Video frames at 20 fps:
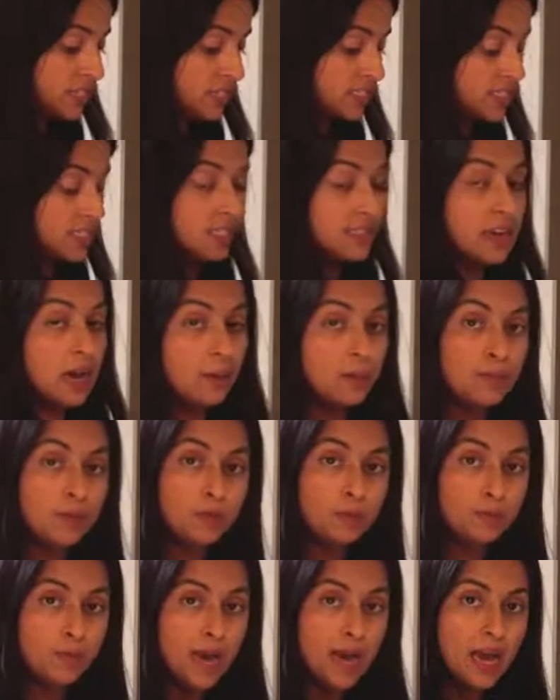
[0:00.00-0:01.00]
is a nut
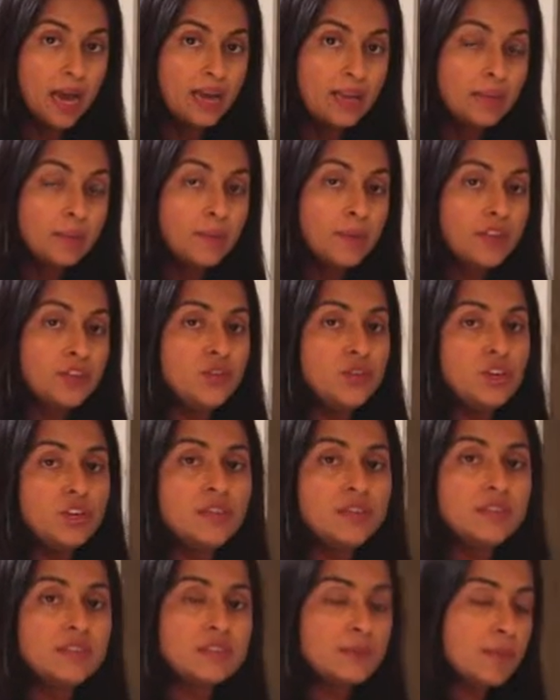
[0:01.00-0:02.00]
milk bag, but you can
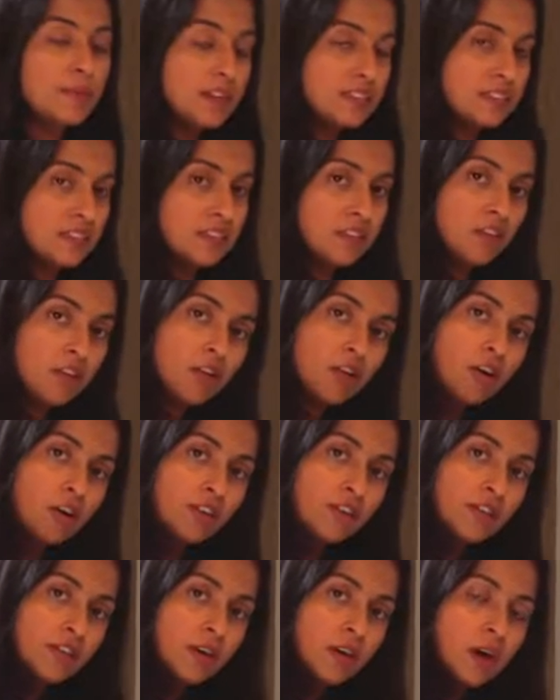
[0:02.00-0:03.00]
use a muslin cloth
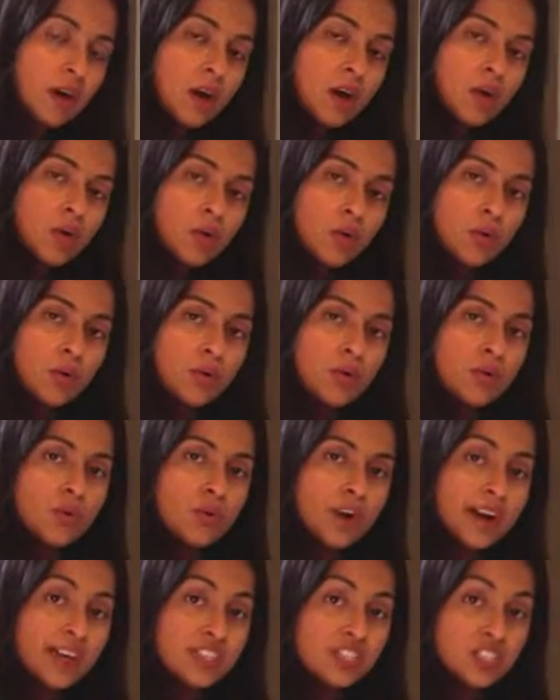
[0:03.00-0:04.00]
or
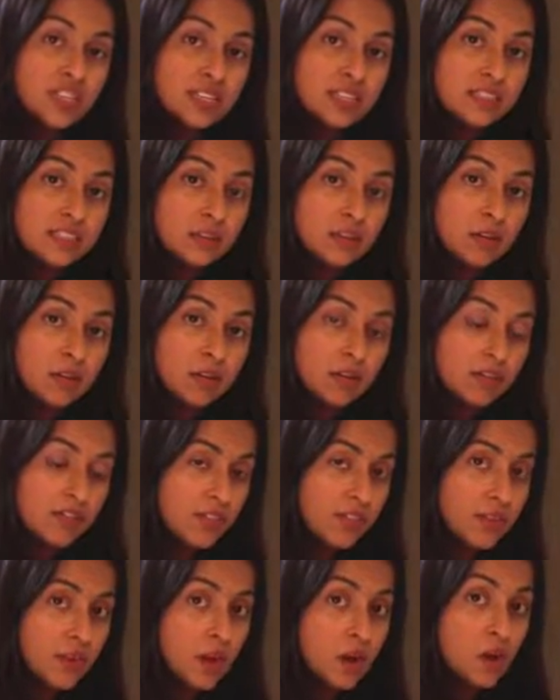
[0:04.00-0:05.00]
a cheesecloth
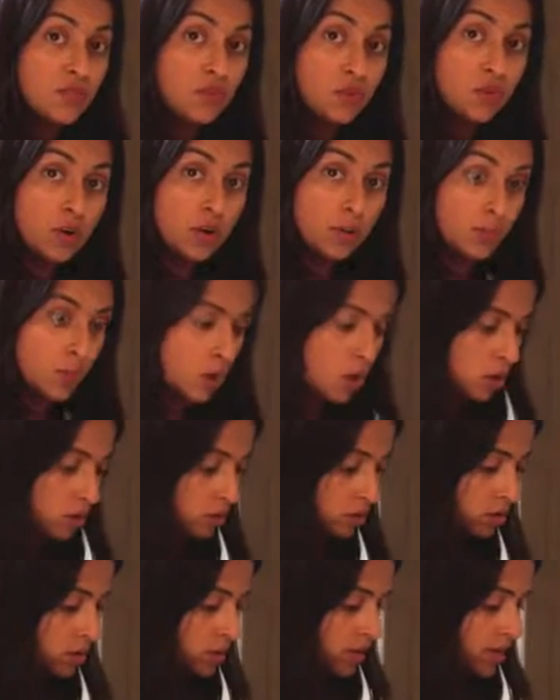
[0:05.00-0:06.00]
over a
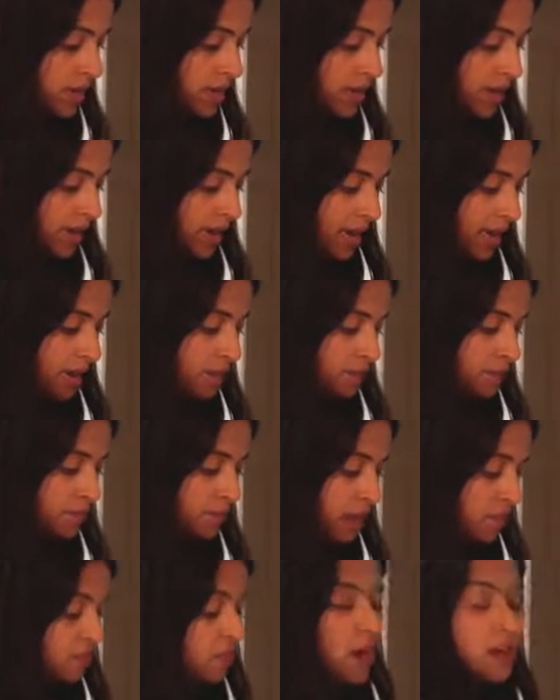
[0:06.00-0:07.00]
bowl.
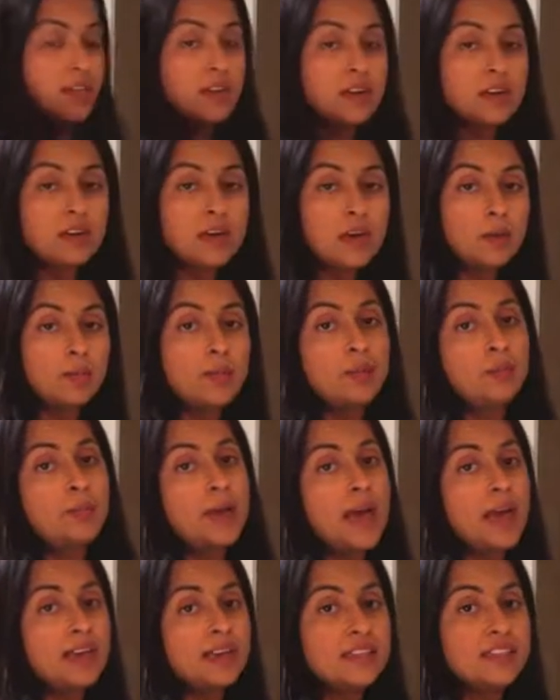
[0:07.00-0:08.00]
I find that a nut milk
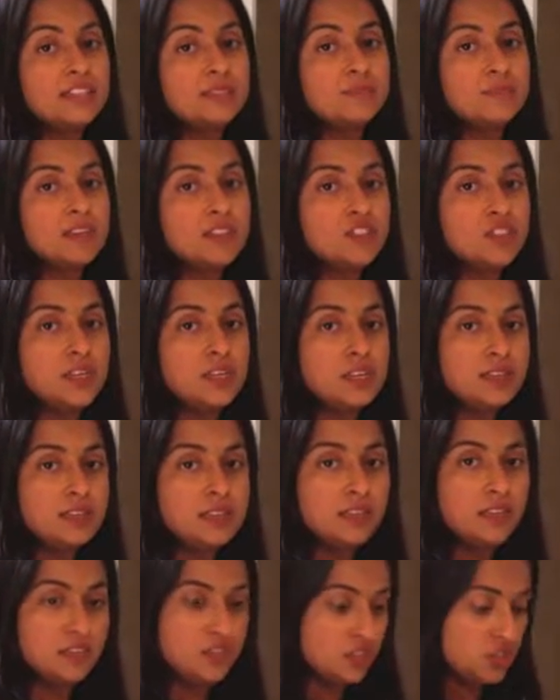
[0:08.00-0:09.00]
bag is much
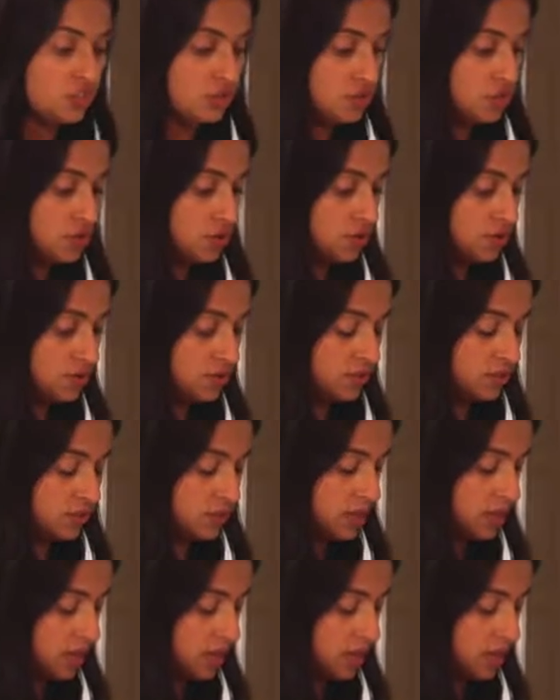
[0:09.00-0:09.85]
easier to use.